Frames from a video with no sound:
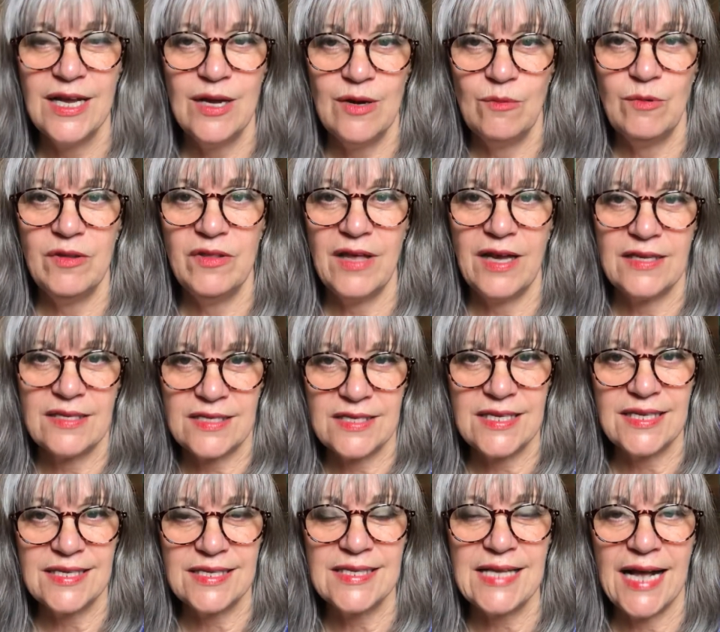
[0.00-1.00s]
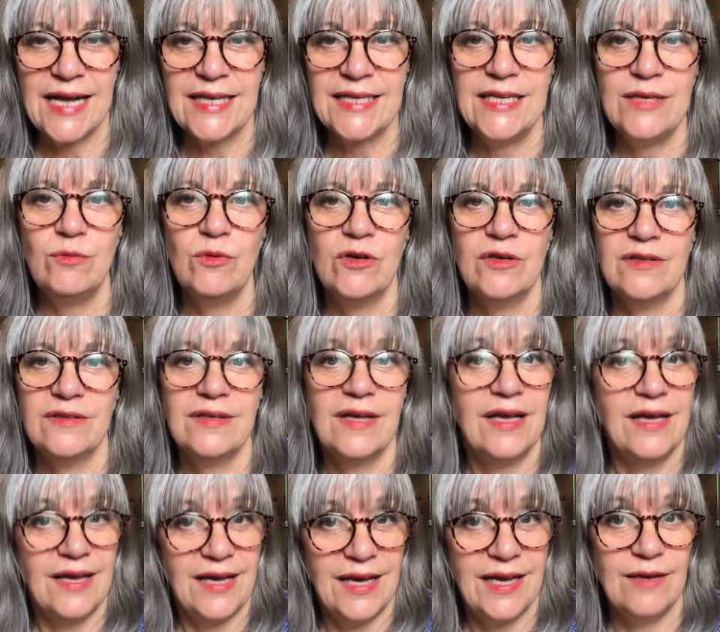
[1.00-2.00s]
Well, that's exactly what
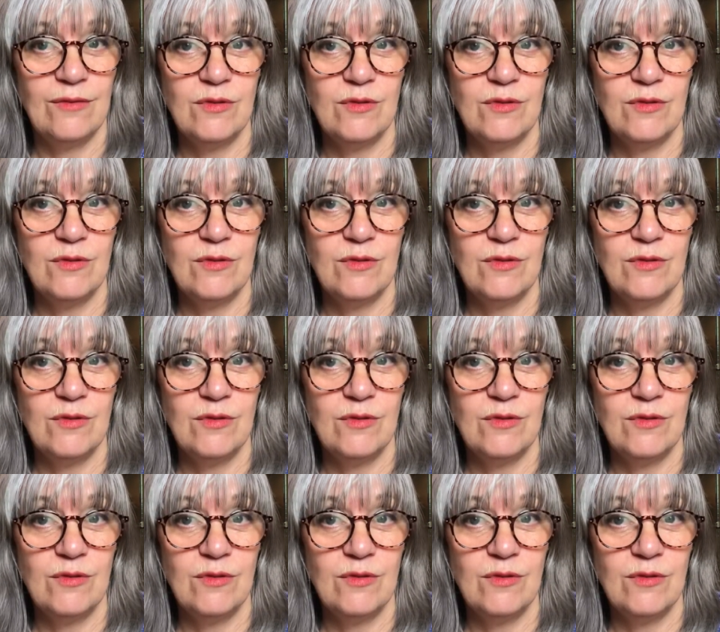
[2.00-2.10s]
I